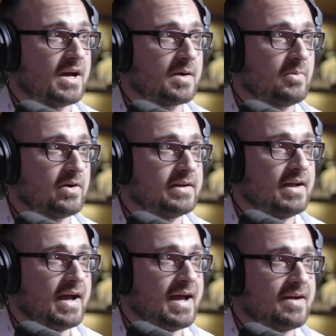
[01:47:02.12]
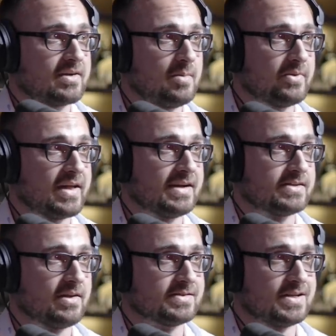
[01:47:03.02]
stock market? I have a couple
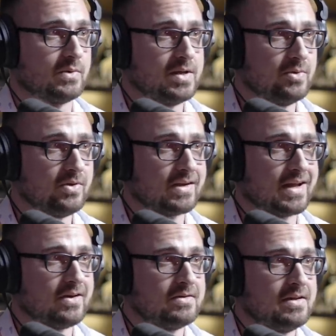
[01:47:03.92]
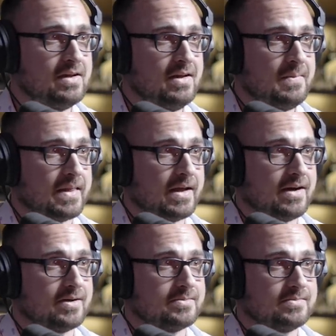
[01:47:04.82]
thousand dollars in a Webull account,
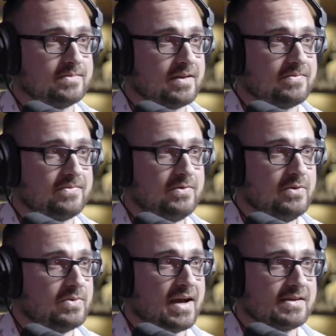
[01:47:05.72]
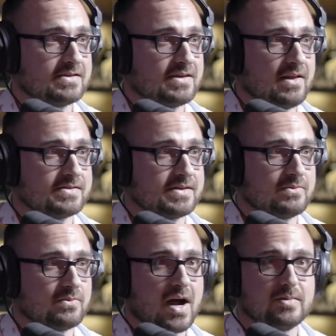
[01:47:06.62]
uh-huh. um, a few thousand dollars
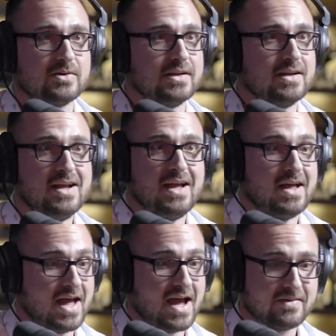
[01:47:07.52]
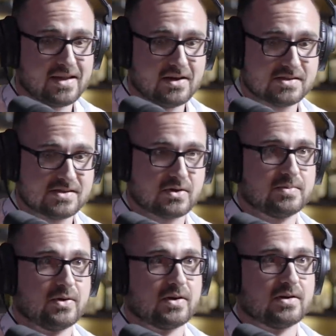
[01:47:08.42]
in Robinhood. Everything else is
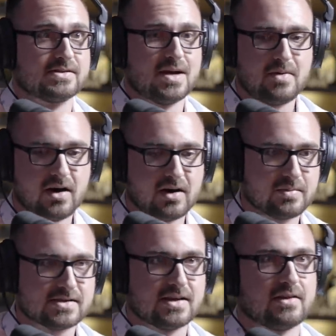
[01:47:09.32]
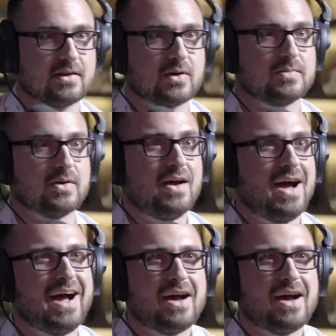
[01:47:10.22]
cryptocurrency. I'm a hundred percent in the crypto. Really?